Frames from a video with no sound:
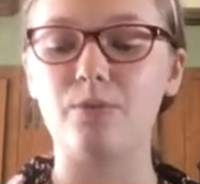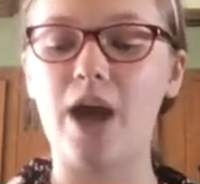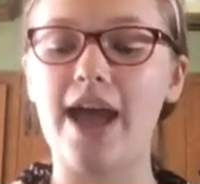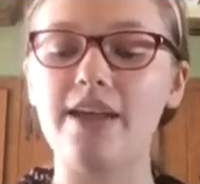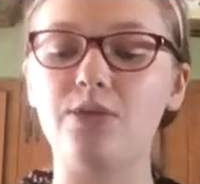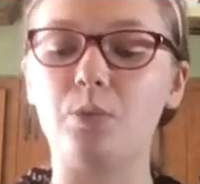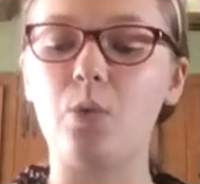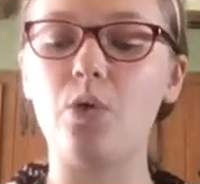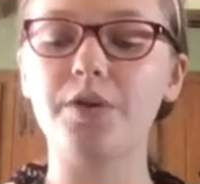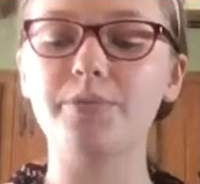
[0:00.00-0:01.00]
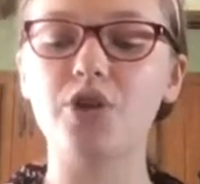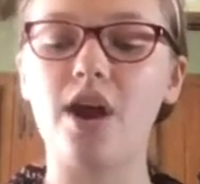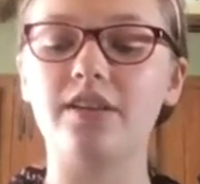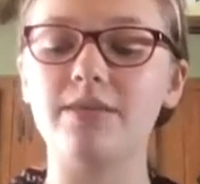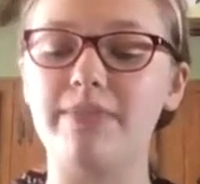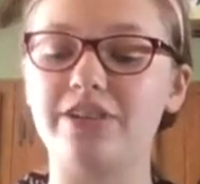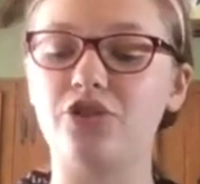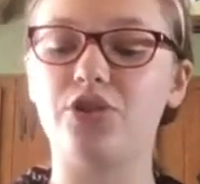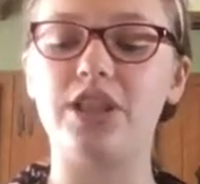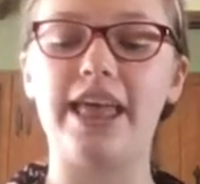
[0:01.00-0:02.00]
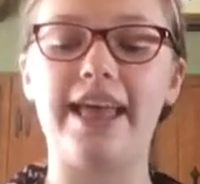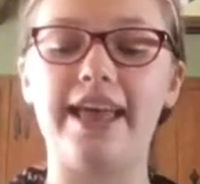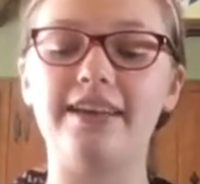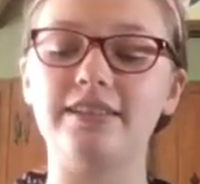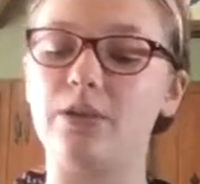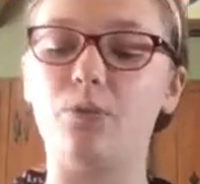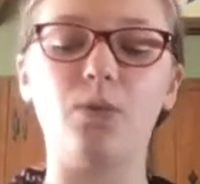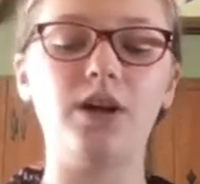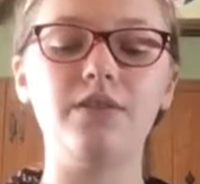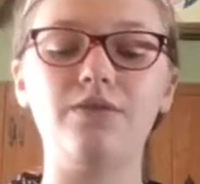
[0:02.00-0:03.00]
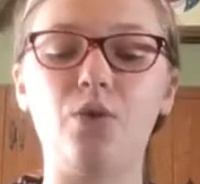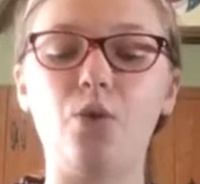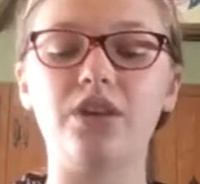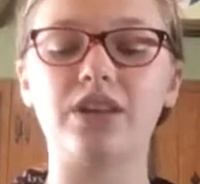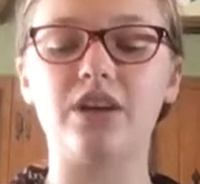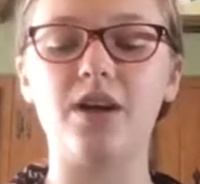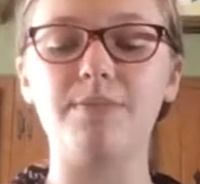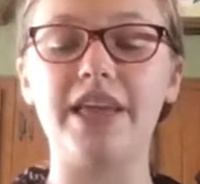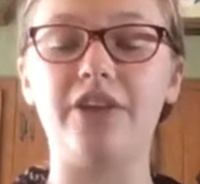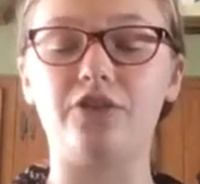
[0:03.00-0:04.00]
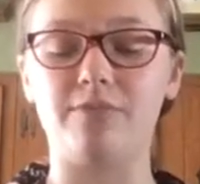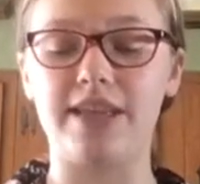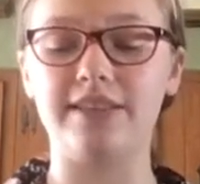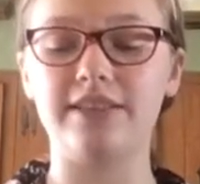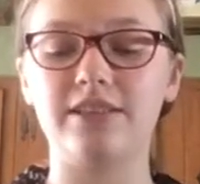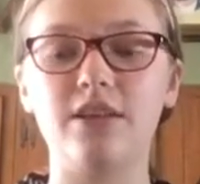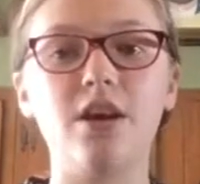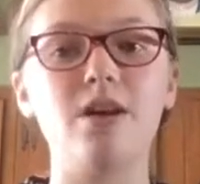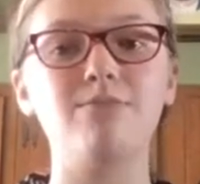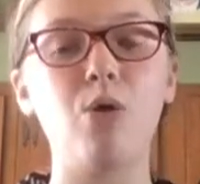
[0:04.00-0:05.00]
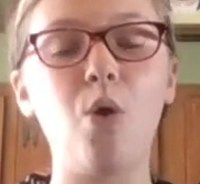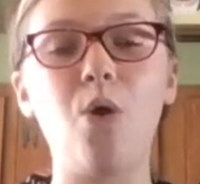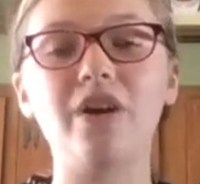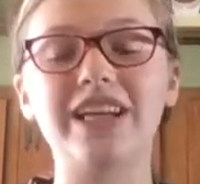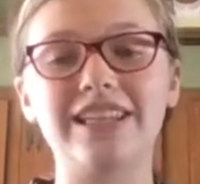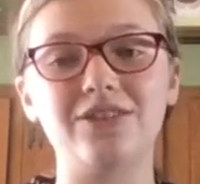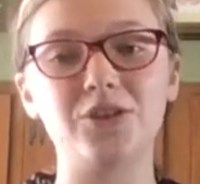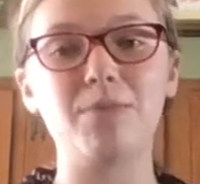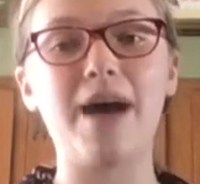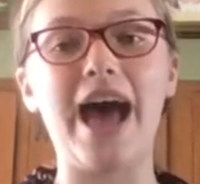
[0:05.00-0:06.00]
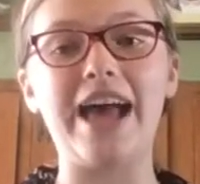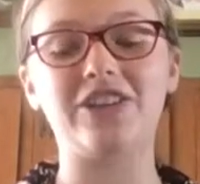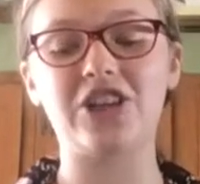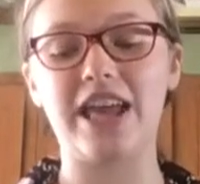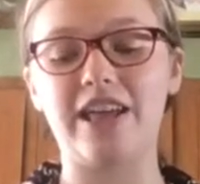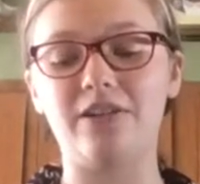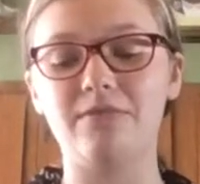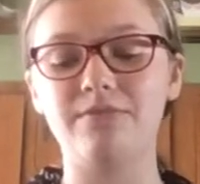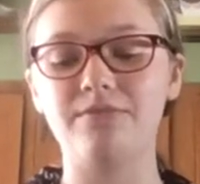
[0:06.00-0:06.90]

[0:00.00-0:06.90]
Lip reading: Add the warm chocolate mixture to the eggs in 1/4 cup increments. Pour into the pie shell.